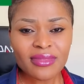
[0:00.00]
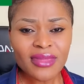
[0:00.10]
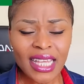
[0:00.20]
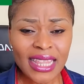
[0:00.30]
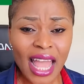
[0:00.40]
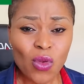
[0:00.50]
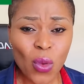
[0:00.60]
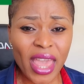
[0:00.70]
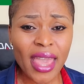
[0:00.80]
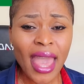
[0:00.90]
That
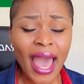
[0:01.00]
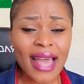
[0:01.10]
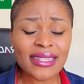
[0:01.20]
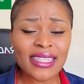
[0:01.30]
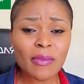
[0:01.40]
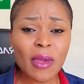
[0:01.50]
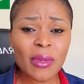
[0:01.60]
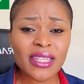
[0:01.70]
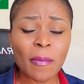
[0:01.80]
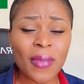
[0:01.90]
way, as team
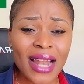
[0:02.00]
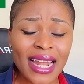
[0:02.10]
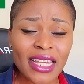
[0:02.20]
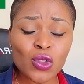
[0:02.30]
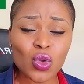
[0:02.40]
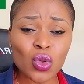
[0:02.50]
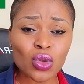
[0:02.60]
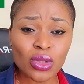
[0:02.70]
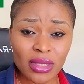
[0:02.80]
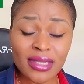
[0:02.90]
members are planning
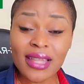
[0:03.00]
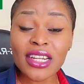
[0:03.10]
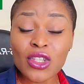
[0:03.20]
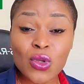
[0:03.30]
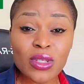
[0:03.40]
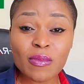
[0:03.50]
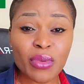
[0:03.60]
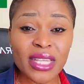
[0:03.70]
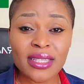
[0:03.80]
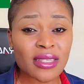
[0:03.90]
to start a new
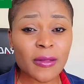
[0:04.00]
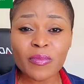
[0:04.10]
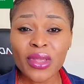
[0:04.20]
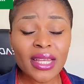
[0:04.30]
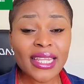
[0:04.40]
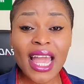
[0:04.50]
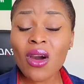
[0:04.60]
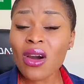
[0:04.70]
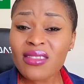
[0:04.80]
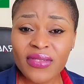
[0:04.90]
sprint, they are
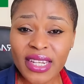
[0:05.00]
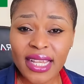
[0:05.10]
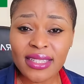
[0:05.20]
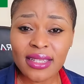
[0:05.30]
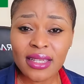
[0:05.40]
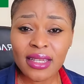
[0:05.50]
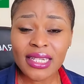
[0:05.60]
confident.